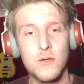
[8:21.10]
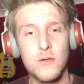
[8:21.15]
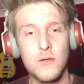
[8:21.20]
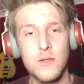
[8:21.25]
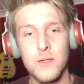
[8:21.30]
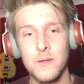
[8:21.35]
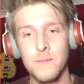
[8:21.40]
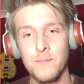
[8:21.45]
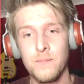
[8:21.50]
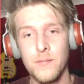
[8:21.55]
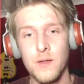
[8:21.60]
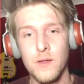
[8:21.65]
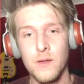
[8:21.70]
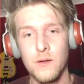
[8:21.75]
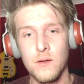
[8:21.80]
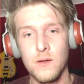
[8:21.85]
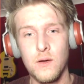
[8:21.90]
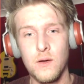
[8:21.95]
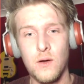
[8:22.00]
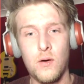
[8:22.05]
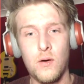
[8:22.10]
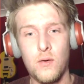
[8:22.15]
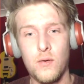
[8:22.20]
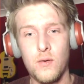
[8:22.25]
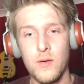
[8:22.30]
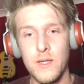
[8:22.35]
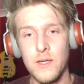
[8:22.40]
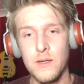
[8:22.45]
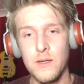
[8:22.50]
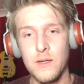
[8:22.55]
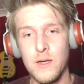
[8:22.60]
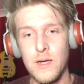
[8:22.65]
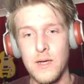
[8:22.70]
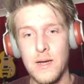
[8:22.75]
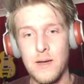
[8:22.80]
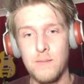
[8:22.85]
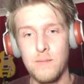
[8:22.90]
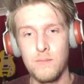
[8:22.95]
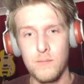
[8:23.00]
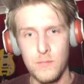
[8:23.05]
Because I
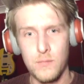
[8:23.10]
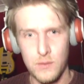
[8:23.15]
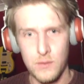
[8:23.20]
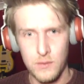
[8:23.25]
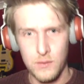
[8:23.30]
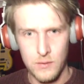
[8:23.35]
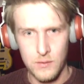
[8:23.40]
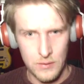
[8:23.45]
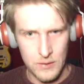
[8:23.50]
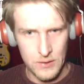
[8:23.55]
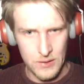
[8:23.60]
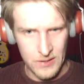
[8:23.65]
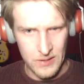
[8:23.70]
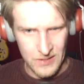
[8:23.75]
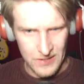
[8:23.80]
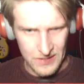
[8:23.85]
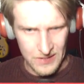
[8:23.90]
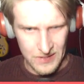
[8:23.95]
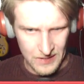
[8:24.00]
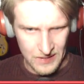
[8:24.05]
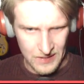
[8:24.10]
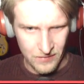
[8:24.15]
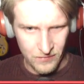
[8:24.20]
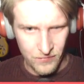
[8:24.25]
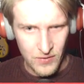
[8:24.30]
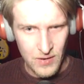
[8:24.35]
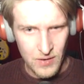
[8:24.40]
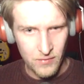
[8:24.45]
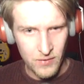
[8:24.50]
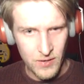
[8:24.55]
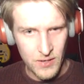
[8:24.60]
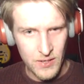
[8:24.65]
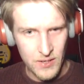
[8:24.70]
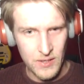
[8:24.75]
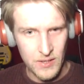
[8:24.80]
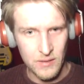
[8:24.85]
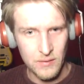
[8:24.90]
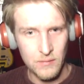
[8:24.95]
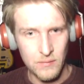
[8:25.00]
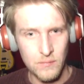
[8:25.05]
am a
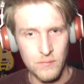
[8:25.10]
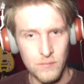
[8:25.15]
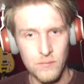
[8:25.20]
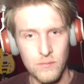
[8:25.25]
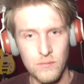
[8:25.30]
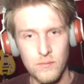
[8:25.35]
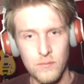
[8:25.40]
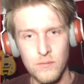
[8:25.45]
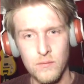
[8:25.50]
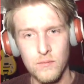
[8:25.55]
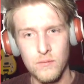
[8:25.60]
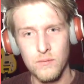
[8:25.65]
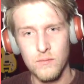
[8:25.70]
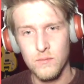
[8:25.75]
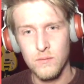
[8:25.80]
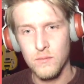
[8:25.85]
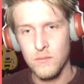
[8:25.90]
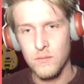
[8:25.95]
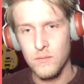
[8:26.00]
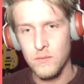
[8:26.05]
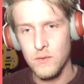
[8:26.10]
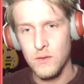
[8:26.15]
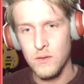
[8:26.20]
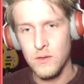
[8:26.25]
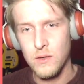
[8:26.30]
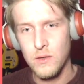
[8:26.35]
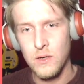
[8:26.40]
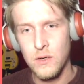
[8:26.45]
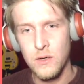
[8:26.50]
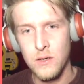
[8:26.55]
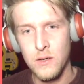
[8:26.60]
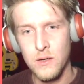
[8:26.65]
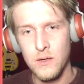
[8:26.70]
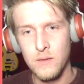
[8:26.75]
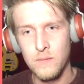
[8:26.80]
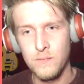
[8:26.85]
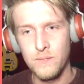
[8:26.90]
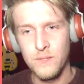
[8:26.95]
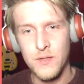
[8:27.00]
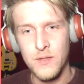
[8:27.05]
very
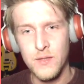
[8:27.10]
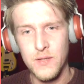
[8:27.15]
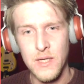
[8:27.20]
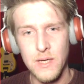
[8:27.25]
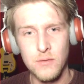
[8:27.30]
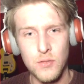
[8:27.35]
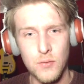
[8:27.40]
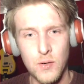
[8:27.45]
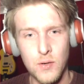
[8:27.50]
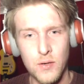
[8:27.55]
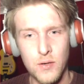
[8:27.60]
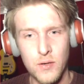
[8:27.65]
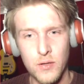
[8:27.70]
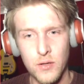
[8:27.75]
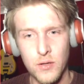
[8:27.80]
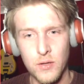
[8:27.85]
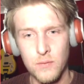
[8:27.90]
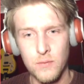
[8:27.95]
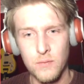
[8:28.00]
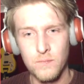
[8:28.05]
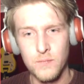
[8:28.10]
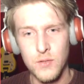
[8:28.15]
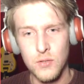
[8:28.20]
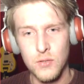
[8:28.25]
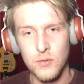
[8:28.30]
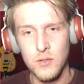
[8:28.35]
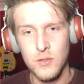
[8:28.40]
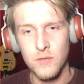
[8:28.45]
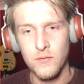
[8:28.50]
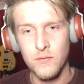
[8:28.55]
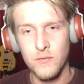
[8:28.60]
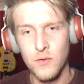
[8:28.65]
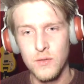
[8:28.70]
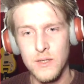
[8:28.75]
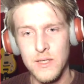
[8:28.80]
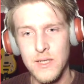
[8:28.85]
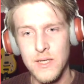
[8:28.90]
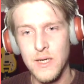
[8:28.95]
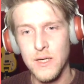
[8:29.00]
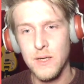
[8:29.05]
down-to-earth sort of
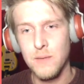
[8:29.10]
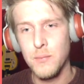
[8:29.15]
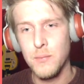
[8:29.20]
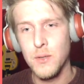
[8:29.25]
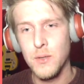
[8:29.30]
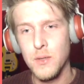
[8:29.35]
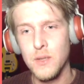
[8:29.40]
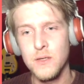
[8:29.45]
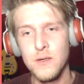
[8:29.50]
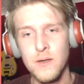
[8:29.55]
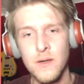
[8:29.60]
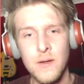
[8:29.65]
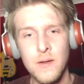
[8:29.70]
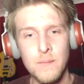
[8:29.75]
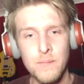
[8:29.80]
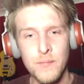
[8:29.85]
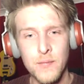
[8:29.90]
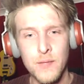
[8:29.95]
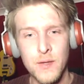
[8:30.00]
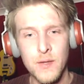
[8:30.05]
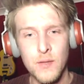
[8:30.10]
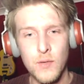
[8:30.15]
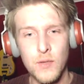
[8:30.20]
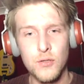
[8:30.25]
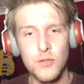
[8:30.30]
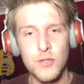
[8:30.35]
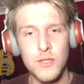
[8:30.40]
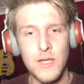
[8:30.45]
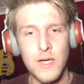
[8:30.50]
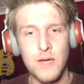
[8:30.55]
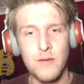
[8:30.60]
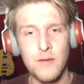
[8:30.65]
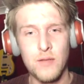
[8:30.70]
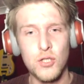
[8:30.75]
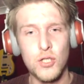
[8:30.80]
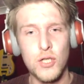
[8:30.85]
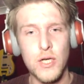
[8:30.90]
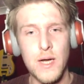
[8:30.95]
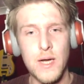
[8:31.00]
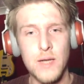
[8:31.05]
understanding person. We could just
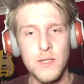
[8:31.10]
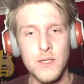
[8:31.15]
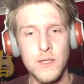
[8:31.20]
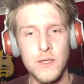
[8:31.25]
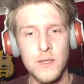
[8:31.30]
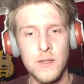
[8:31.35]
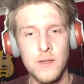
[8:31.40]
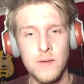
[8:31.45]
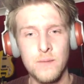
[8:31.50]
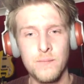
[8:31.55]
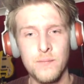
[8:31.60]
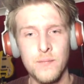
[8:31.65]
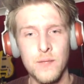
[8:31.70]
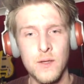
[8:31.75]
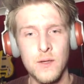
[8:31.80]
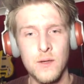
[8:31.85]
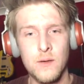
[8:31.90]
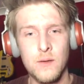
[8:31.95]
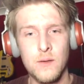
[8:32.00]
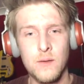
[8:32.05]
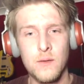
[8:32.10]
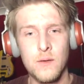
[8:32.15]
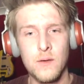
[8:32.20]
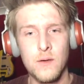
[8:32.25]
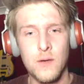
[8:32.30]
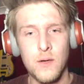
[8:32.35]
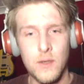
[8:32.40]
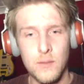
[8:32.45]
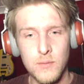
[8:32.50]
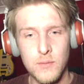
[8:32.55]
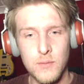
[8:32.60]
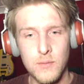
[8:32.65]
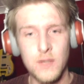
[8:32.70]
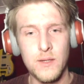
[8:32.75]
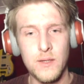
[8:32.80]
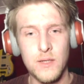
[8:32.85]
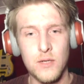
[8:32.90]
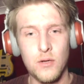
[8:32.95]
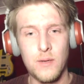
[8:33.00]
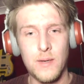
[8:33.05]
have a chat. I'm
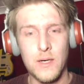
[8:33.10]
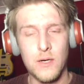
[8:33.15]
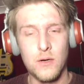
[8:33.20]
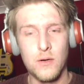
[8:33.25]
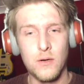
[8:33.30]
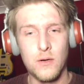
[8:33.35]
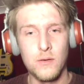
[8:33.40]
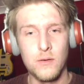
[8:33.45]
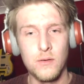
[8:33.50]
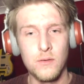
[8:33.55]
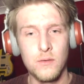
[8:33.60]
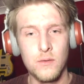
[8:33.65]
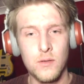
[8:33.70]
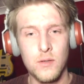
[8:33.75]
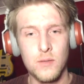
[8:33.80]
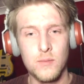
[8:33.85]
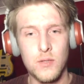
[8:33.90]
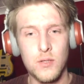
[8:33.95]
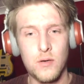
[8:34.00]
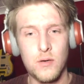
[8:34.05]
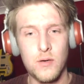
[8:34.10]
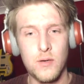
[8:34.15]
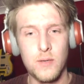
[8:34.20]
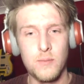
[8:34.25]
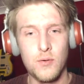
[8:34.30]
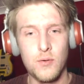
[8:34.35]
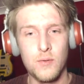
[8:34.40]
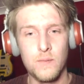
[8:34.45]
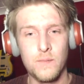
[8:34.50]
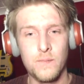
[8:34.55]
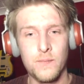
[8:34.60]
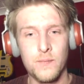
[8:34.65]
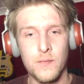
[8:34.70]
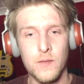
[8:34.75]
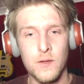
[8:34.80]
turning this light back on. I'm sorry, but